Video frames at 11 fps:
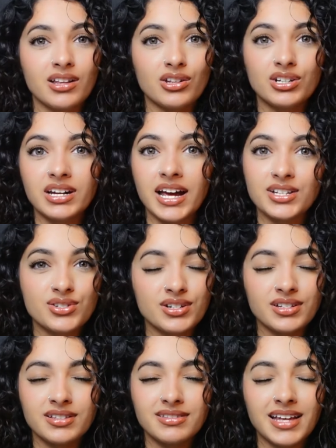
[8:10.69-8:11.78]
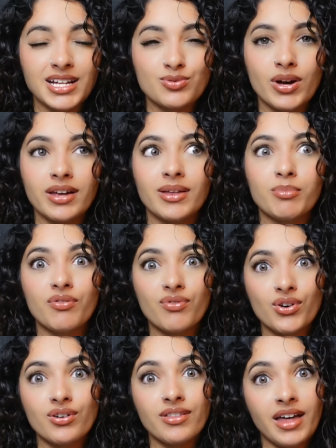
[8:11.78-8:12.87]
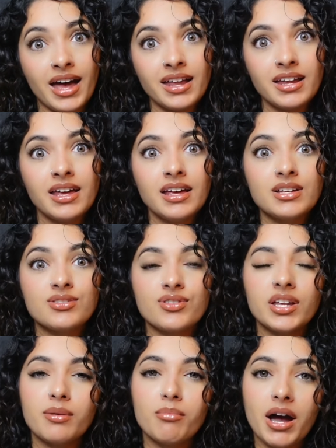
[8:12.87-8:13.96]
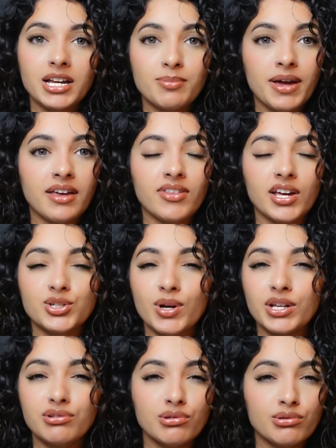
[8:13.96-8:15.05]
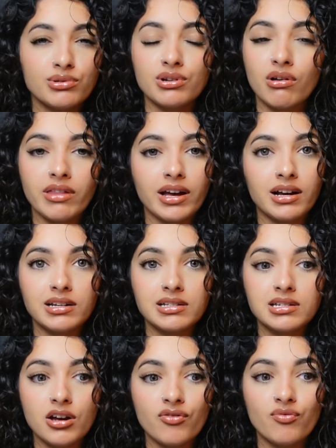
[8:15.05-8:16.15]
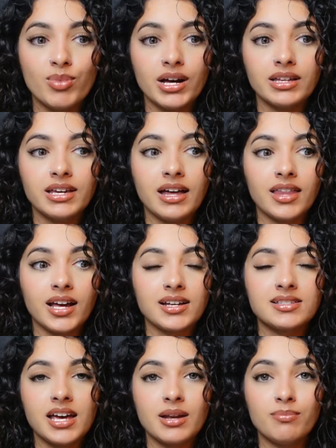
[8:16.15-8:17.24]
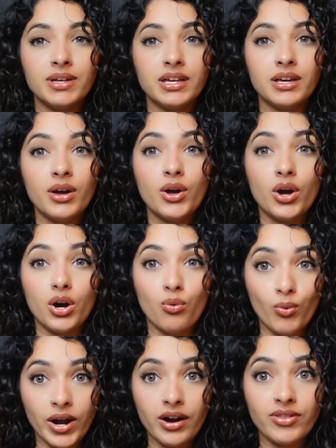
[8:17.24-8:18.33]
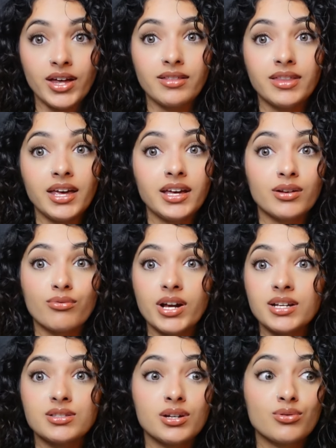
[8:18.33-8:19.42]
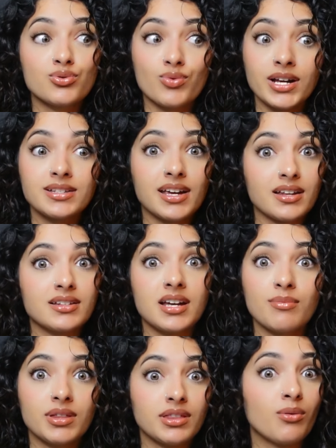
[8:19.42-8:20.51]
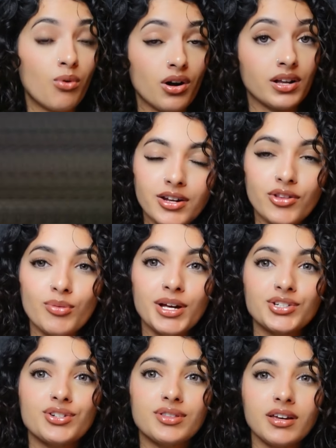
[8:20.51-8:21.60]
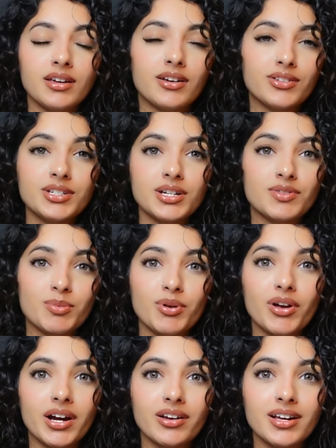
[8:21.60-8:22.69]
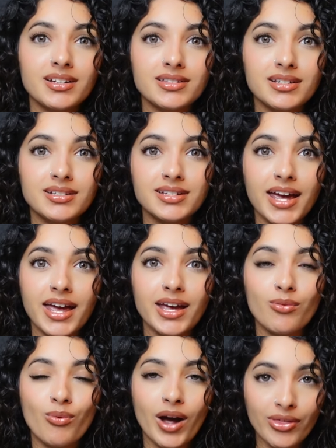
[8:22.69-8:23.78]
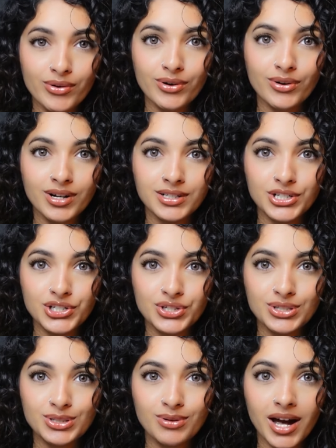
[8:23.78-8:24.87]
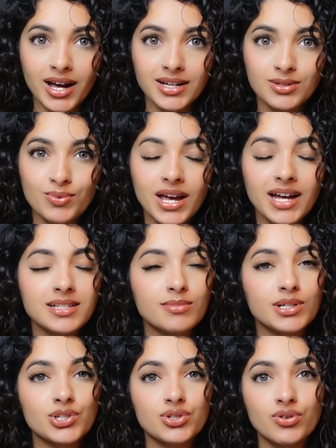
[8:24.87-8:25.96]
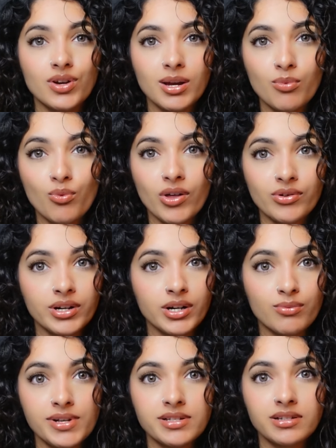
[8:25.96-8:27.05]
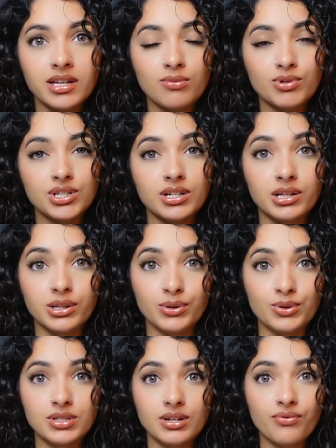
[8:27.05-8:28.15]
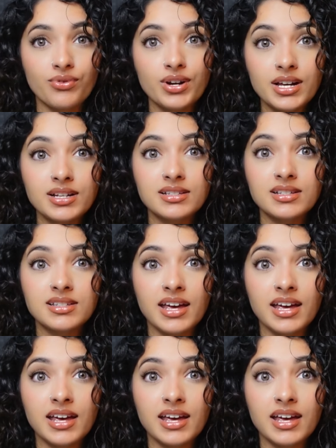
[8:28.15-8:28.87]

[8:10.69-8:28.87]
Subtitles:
of looked nicer, and that's why they preferred that. So they didn't mind paying the HOA dues and all that kind of stuff. But yeah, like I said, be aware that they can raise those rates anytime that they want. Another major thing here in the DFW area is the dang weather conditions, you guys. We had some extreme weather here recently, which includes freezes,